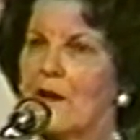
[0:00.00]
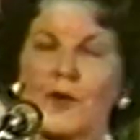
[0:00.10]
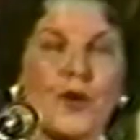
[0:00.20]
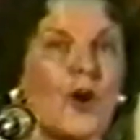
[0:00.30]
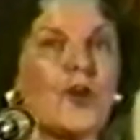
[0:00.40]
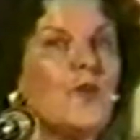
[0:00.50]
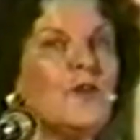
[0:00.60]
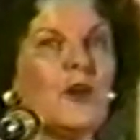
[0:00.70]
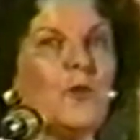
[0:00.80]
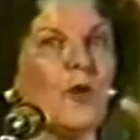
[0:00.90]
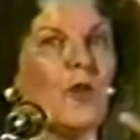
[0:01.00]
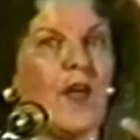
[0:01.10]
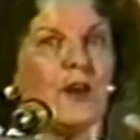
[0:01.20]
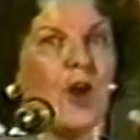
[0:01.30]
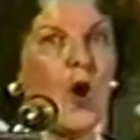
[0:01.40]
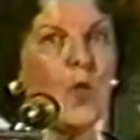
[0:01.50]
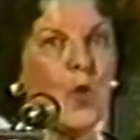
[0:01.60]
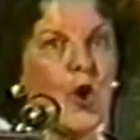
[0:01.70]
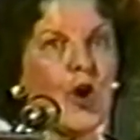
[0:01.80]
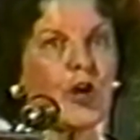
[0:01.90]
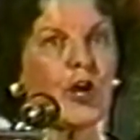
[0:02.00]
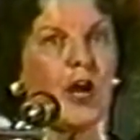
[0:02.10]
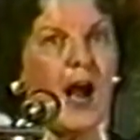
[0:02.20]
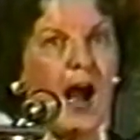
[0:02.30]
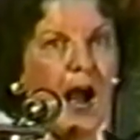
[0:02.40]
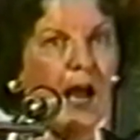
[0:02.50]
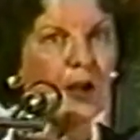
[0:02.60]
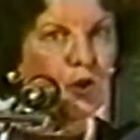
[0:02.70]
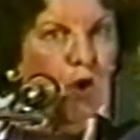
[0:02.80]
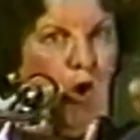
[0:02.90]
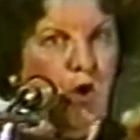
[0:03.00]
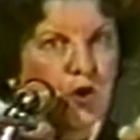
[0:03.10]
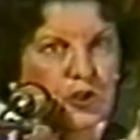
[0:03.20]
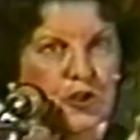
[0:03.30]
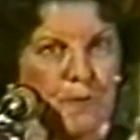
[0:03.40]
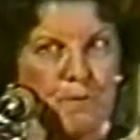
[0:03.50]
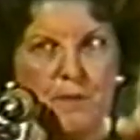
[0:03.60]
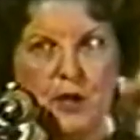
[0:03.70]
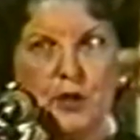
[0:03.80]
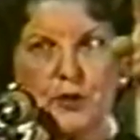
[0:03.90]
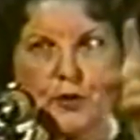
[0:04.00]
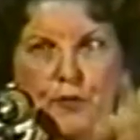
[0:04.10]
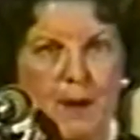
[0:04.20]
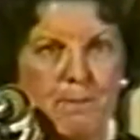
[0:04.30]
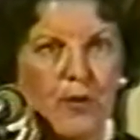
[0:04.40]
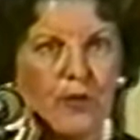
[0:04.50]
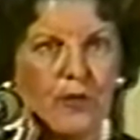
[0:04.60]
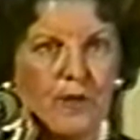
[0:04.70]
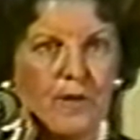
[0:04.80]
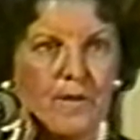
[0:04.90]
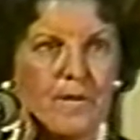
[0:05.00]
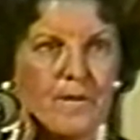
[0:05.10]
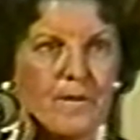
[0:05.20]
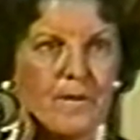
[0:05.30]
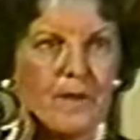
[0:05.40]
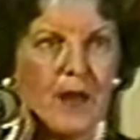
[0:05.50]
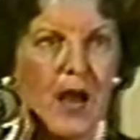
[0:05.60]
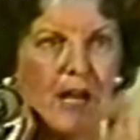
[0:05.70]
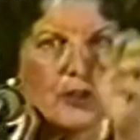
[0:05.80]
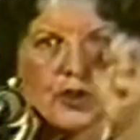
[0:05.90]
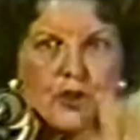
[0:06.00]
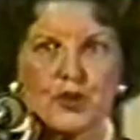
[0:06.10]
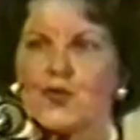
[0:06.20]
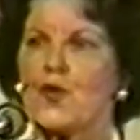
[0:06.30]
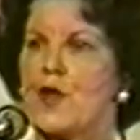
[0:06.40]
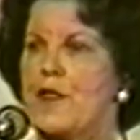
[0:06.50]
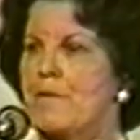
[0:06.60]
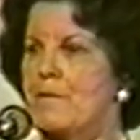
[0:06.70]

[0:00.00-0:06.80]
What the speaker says: not only will they not work, I'll cause them to crumble. I'll destroy them.